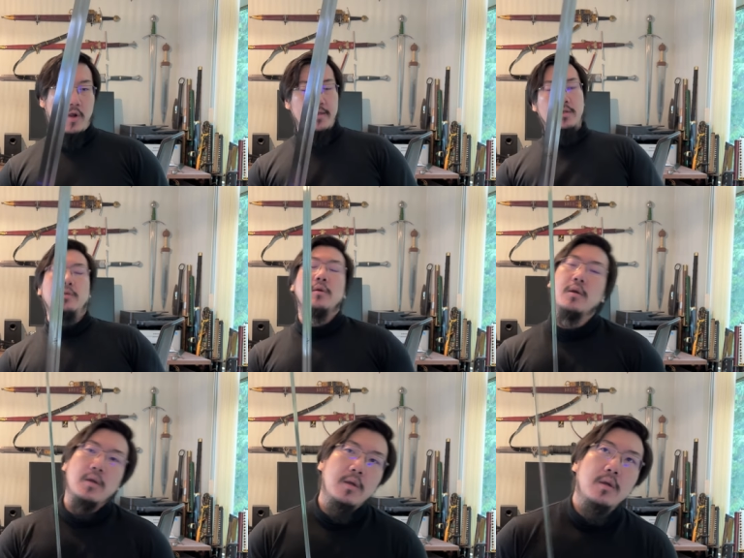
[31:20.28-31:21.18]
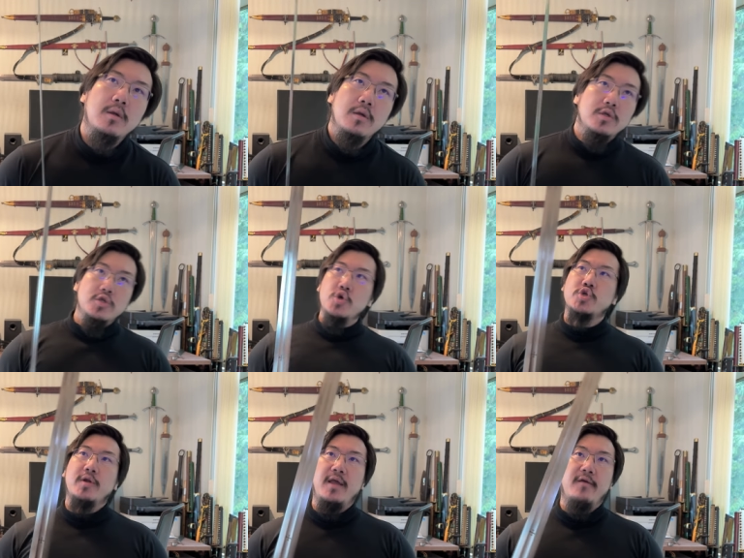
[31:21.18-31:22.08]
brand,
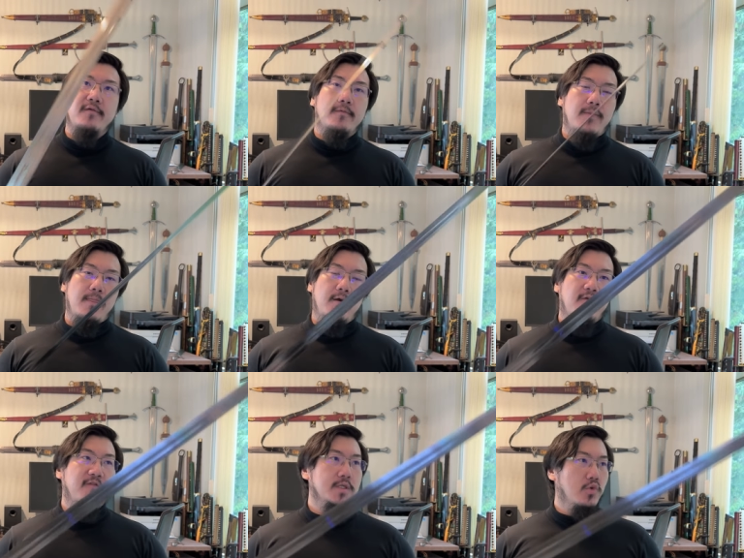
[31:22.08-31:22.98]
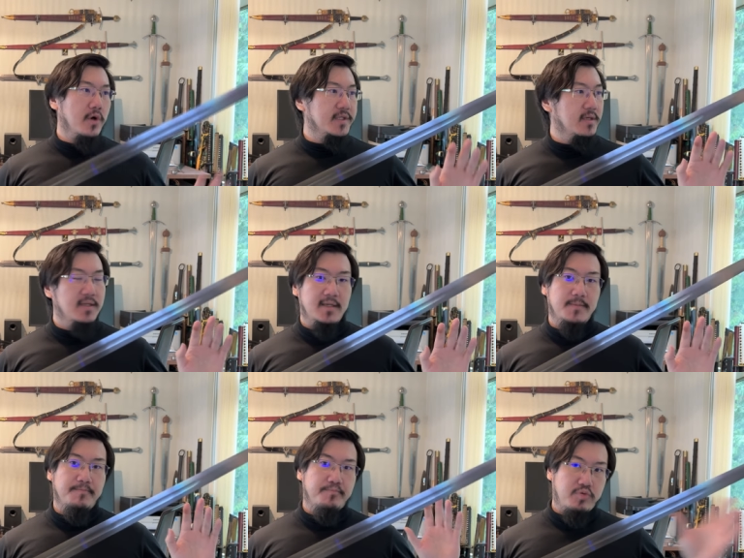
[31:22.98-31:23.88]
usually for swords in
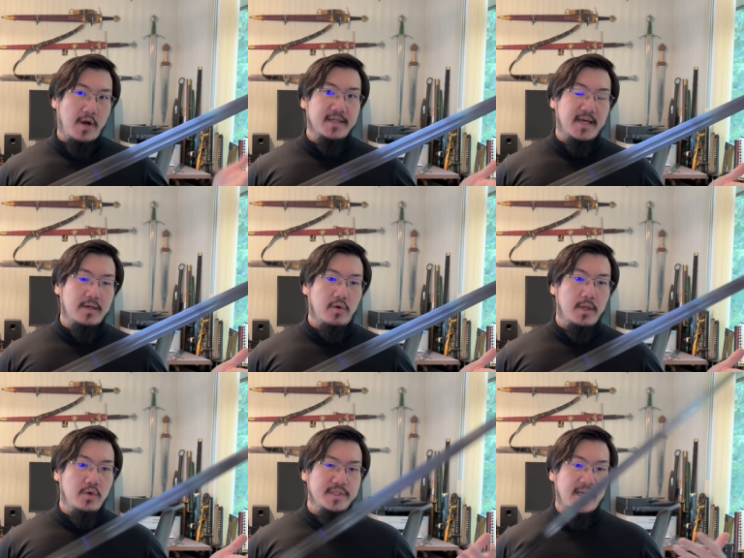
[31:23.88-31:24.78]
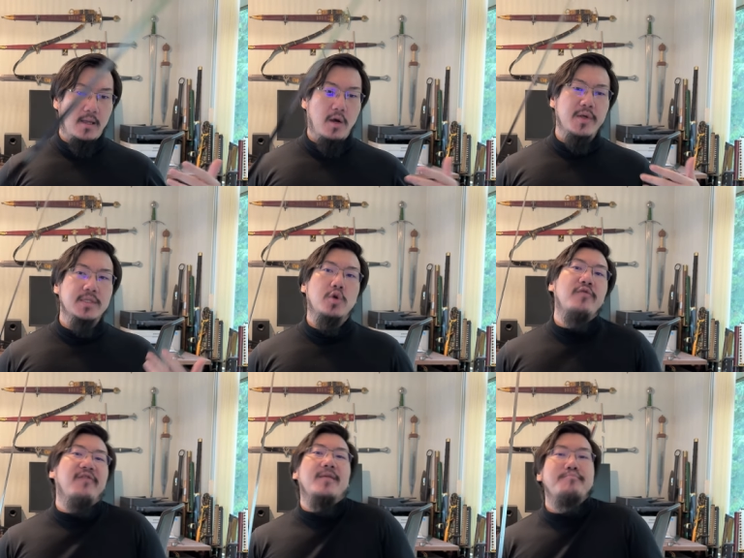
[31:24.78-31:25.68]
this price category, you would say, oh, it's
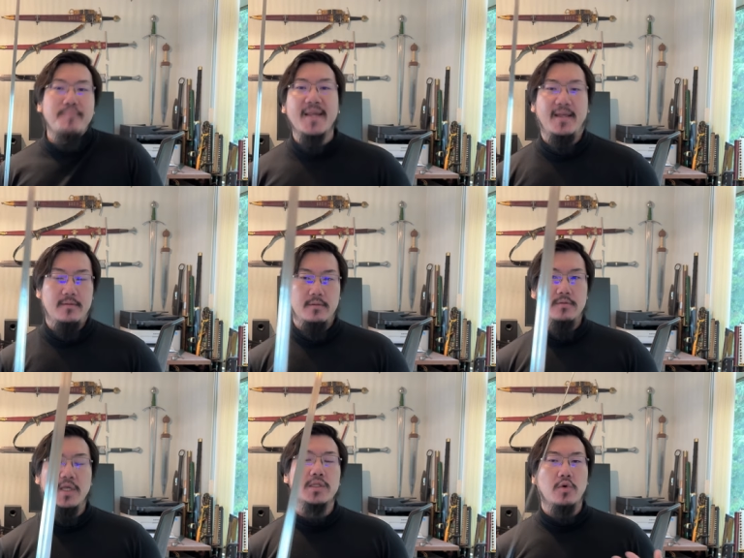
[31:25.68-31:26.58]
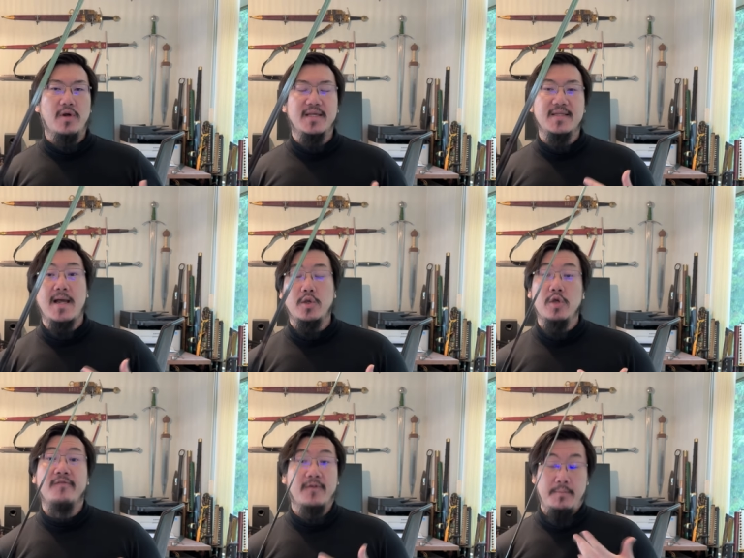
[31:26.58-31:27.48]
good for the money. This sword is not
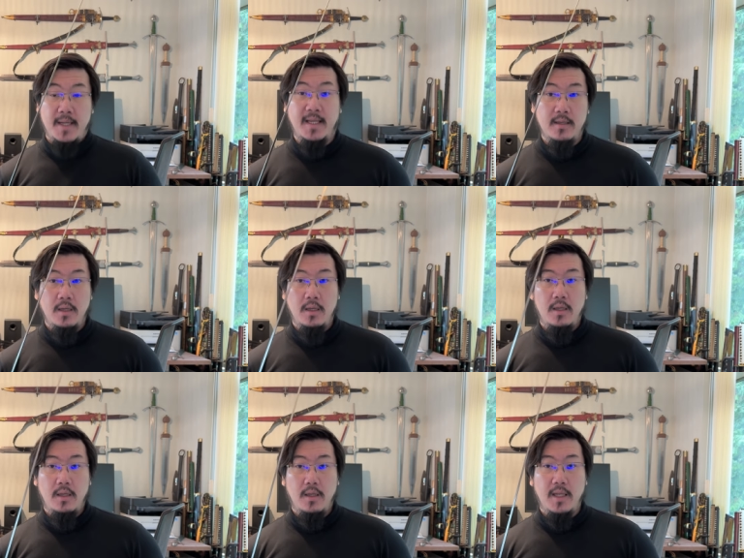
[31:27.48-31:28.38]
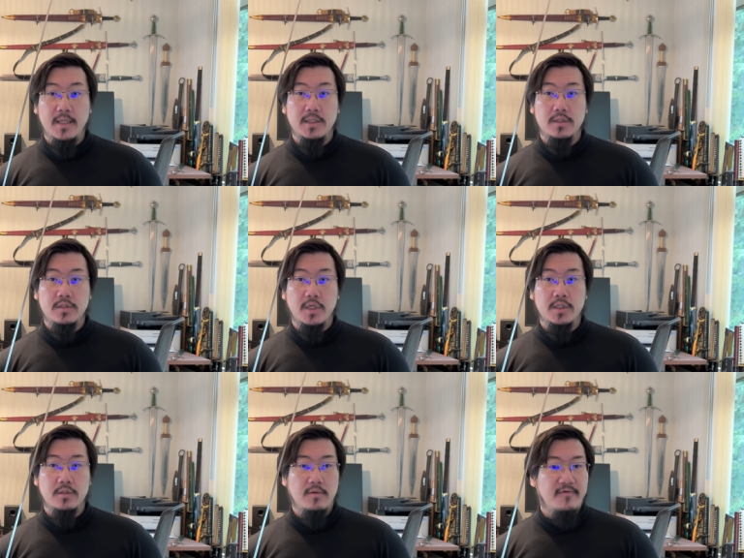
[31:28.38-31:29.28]
good for the money. It's
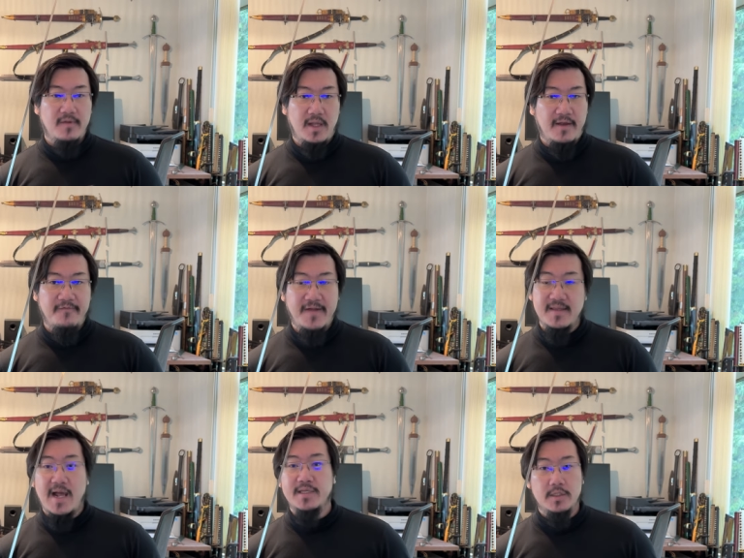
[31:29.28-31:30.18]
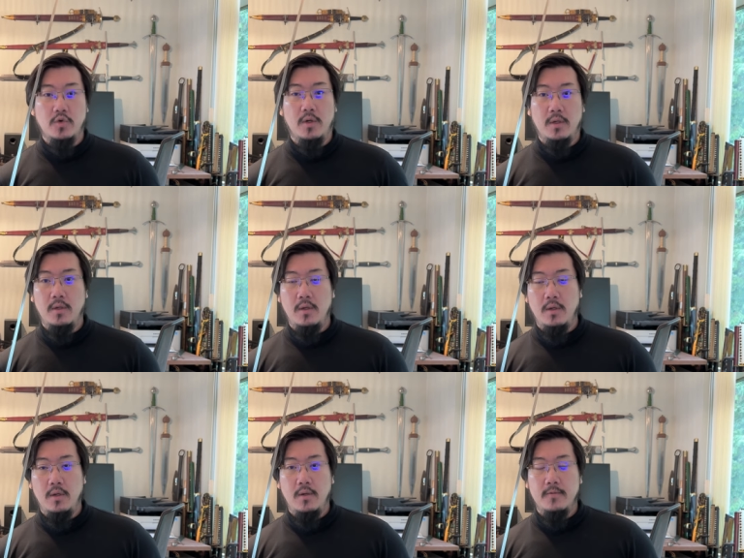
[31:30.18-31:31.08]
just like a fantastic sword.
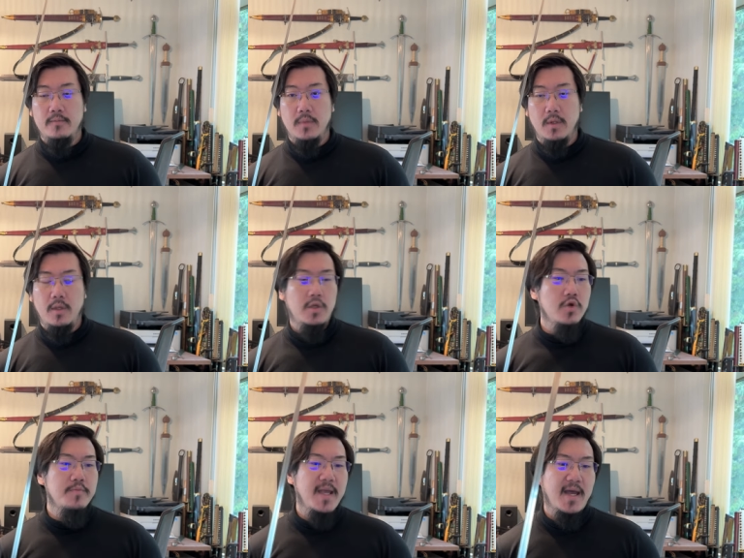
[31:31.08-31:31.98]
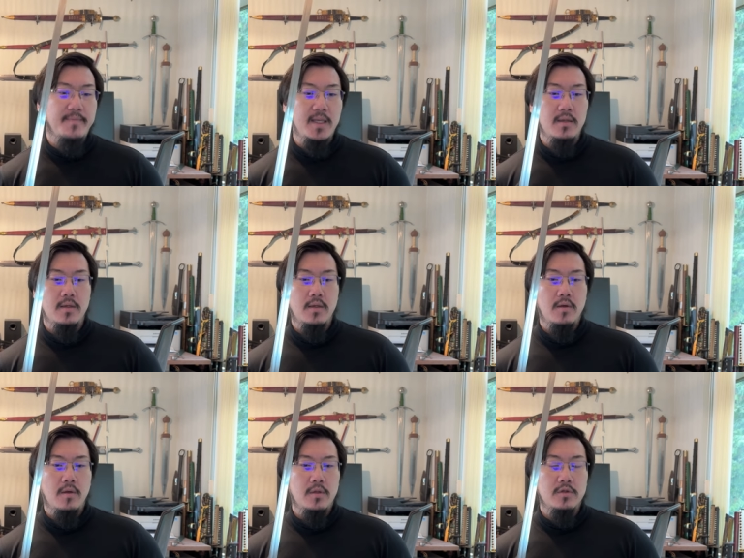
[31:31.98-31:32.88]
You be happy
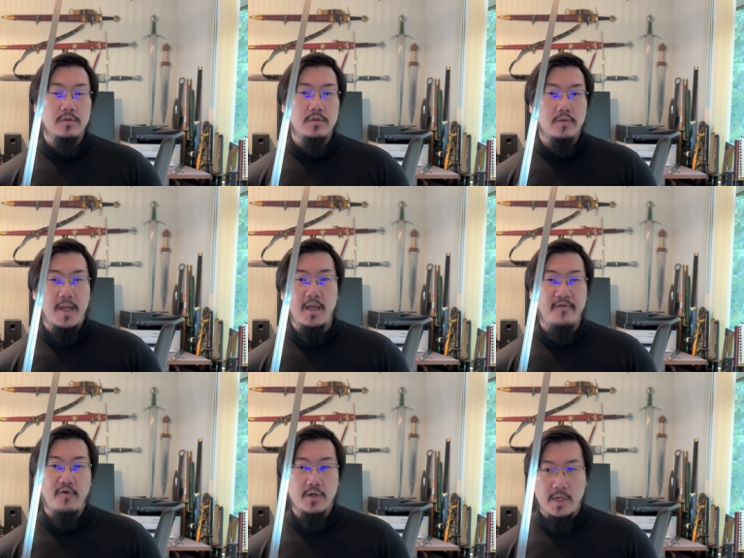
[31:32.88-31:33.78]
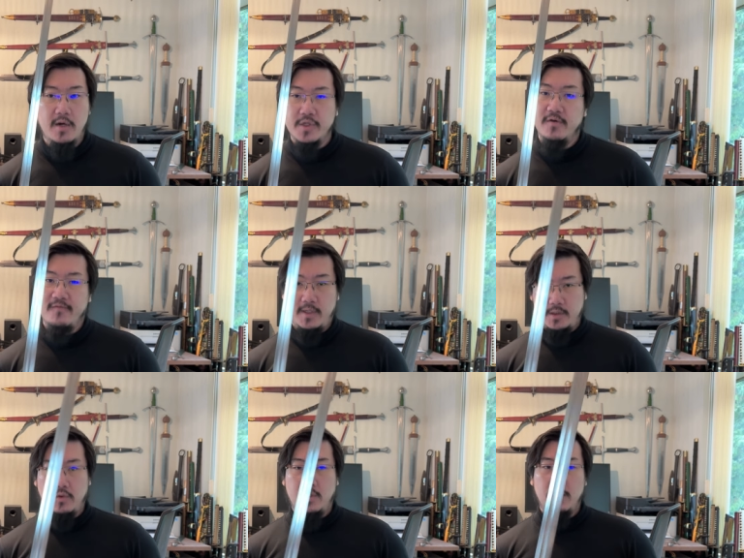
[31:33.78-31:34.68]
to pay $400 for this
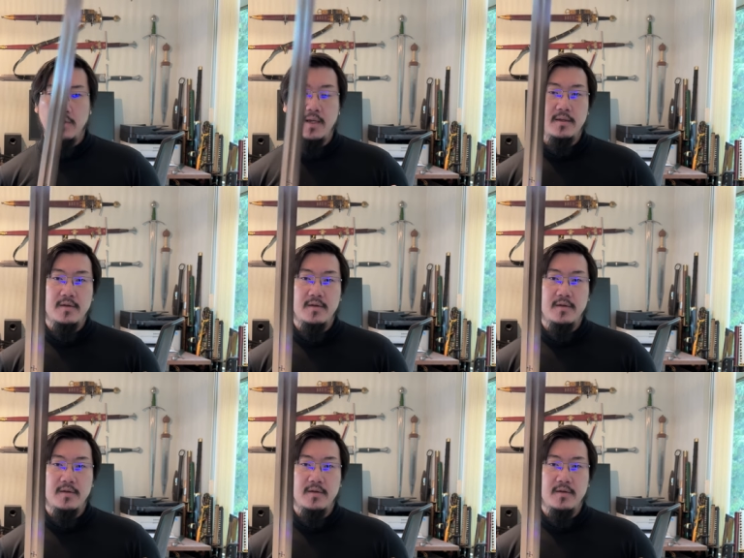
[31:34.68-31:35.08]
sword, right?